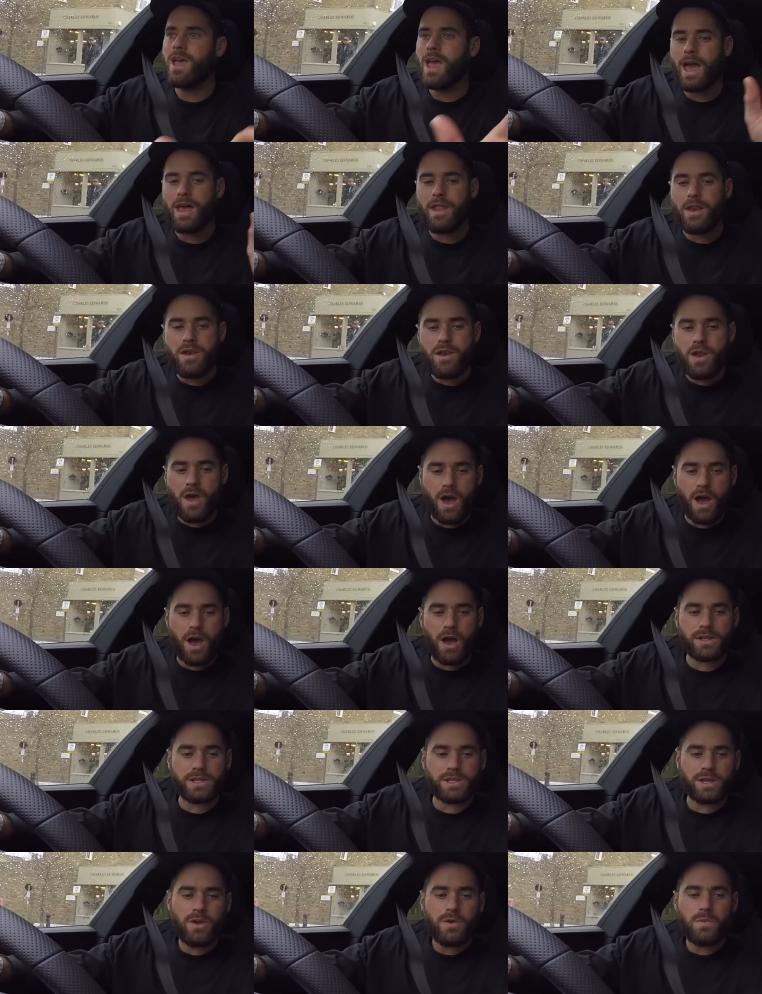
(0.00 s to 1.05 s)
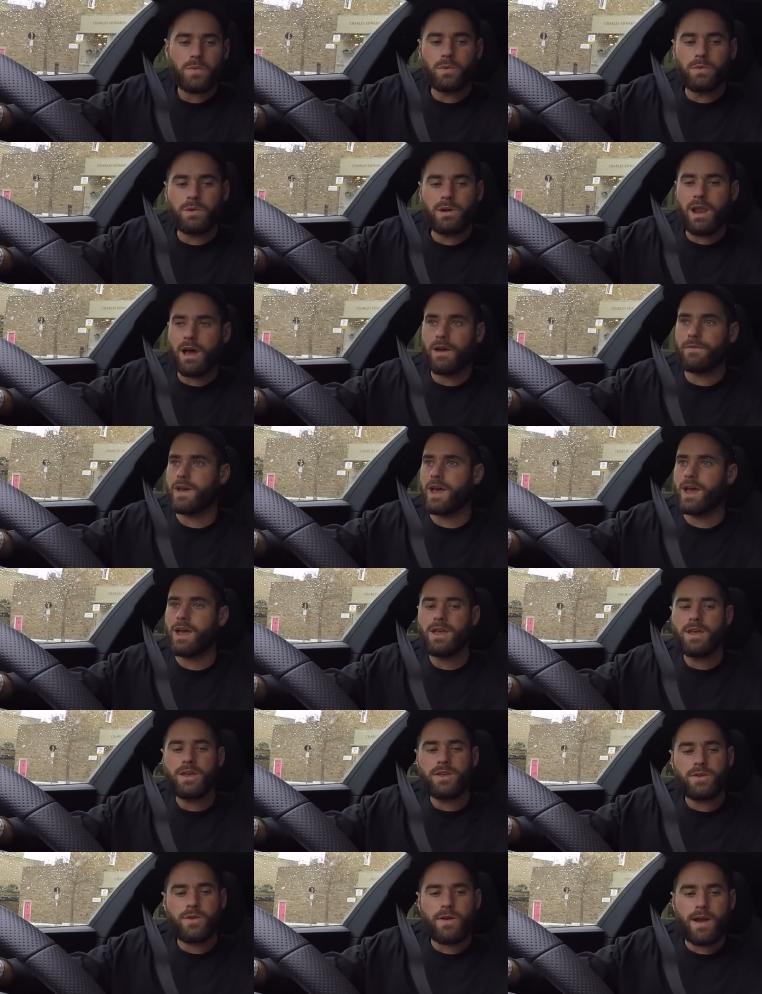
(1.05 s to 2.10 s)
and nerds will love it.
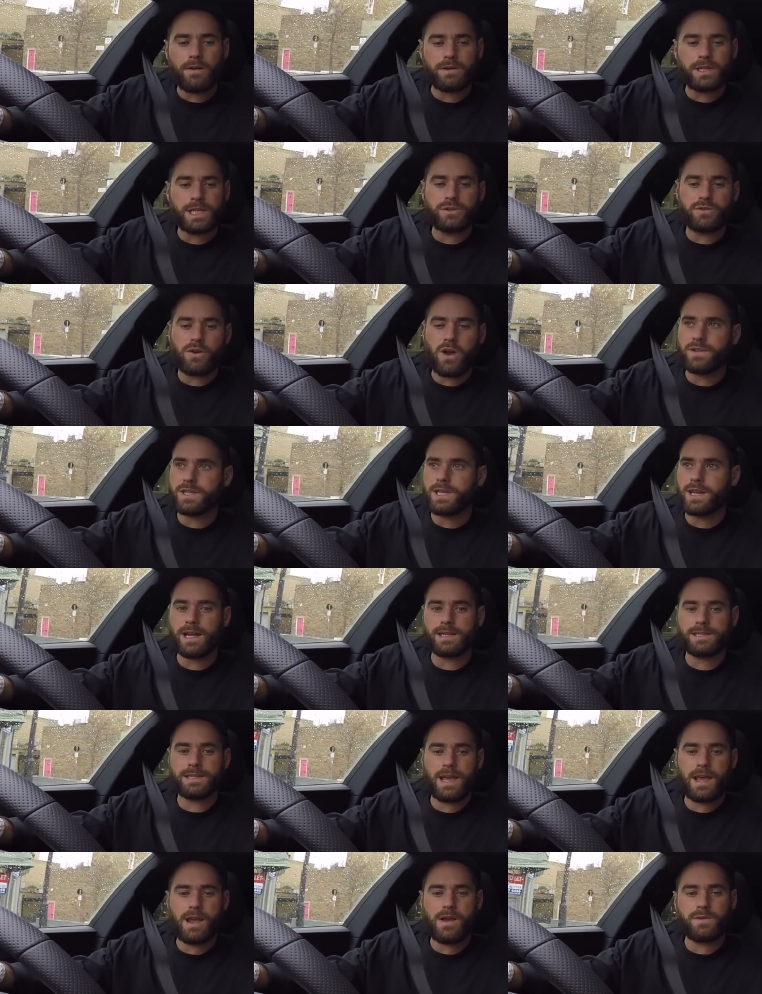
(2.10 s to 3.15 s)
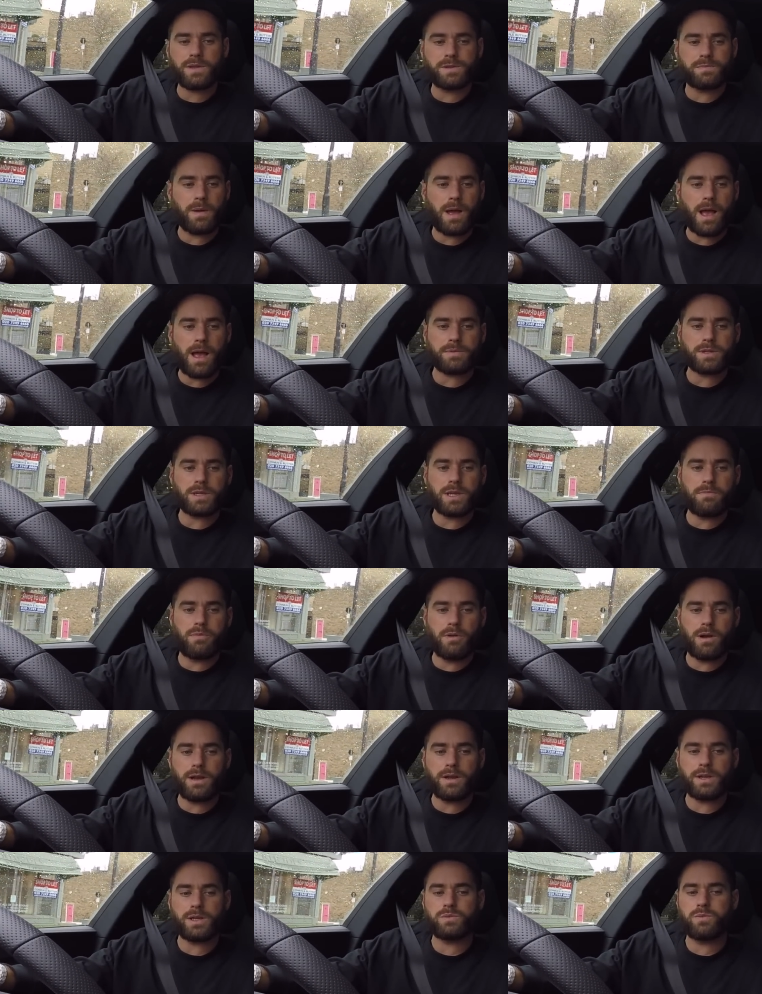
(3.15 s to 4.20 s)
Your Audi drive selector here is absolutely
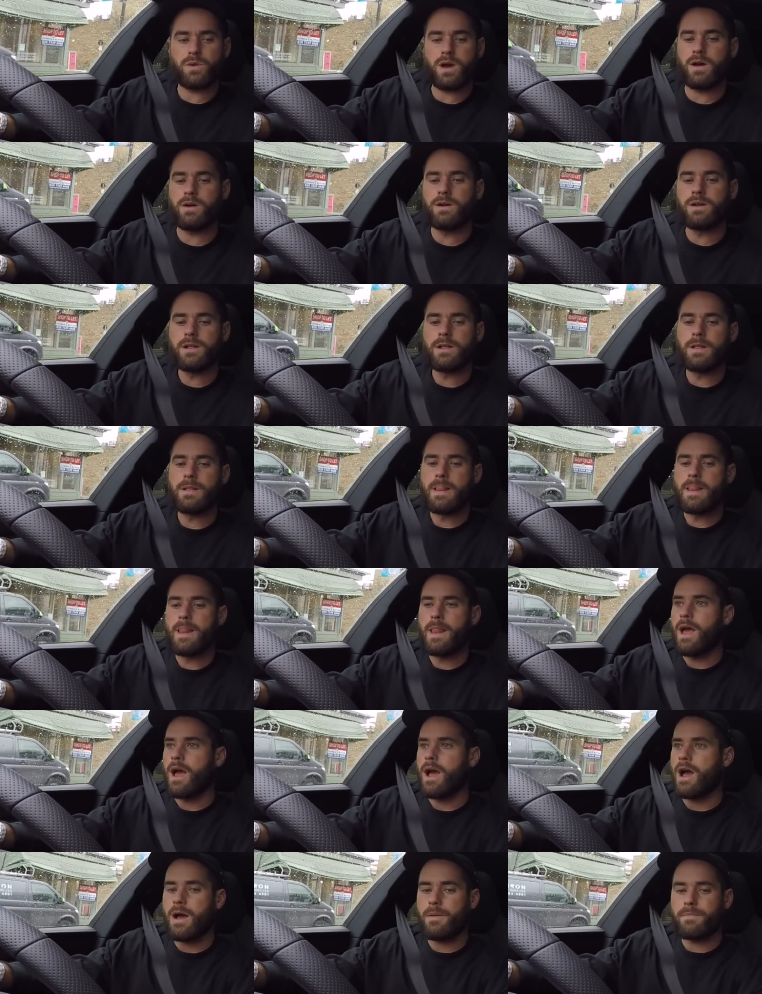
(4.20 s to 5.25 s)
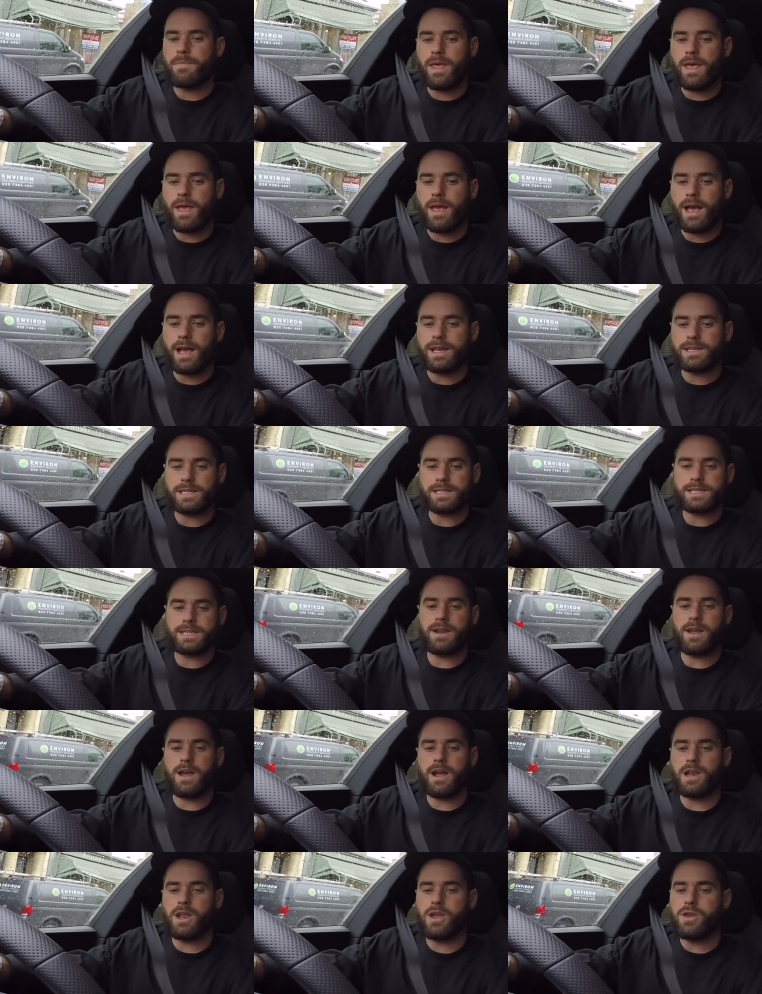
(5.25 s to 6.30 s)
brilliant as well. As I said
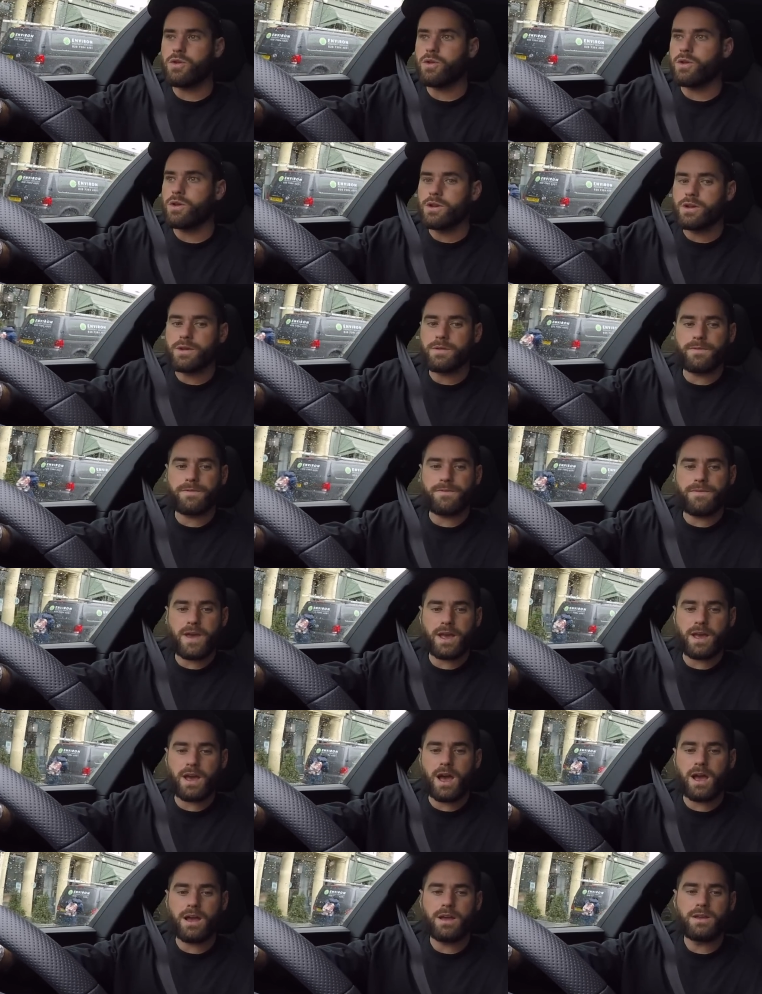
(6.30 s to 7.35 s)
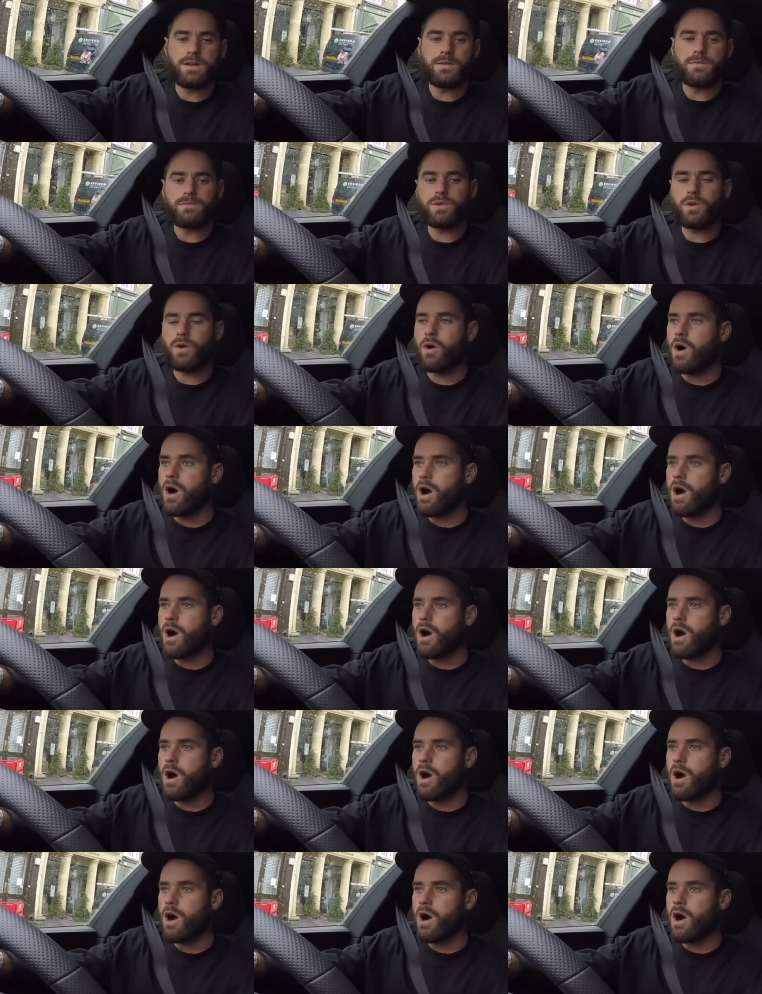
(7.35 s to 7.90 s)
earlier, you can configure your